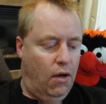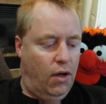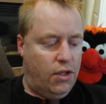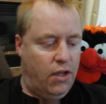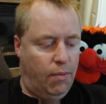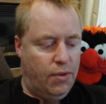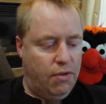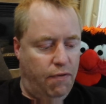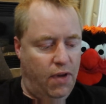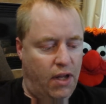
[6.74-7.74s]
All right,
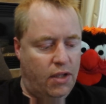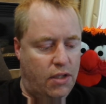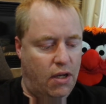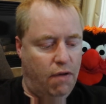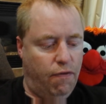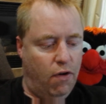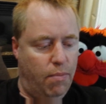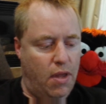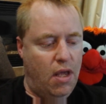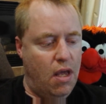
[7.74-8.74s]
Schlockmeister fans,
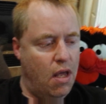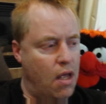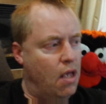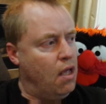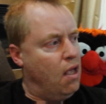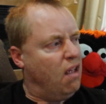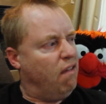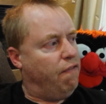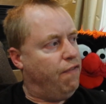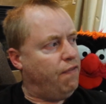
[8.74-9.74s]
from the
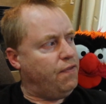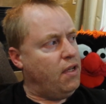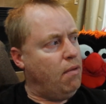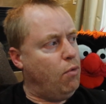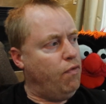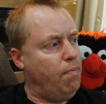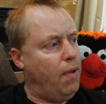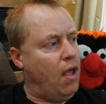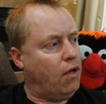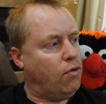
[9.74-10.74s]
50 movie
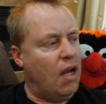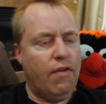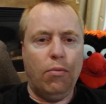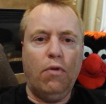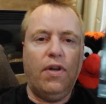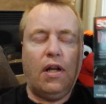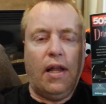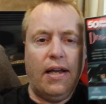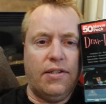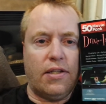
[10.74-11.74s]
pack drive-in movie
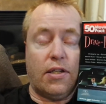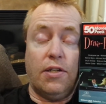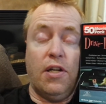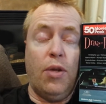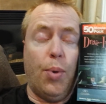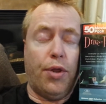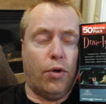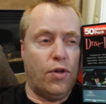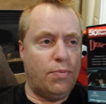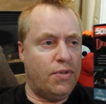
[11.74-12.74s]
classics, continuing with the
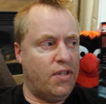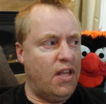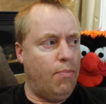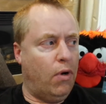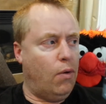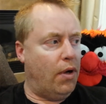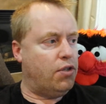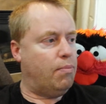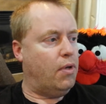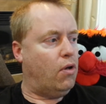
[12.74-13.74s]
Christmas theme, we're going to
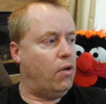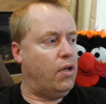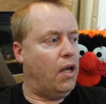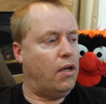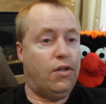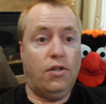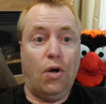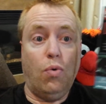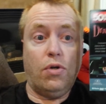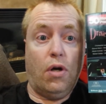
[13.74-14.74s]
watch something called uh,
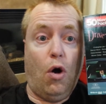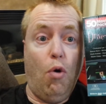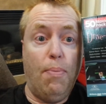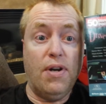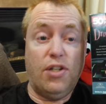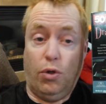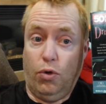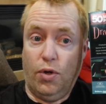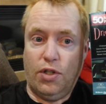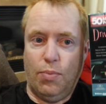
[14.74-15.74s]
Don't Open Till
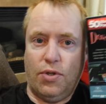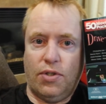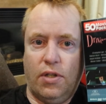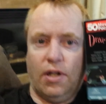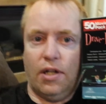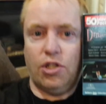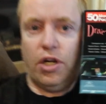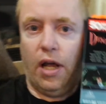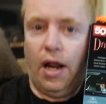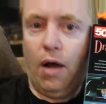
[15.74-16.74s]
Christmas. Let's check it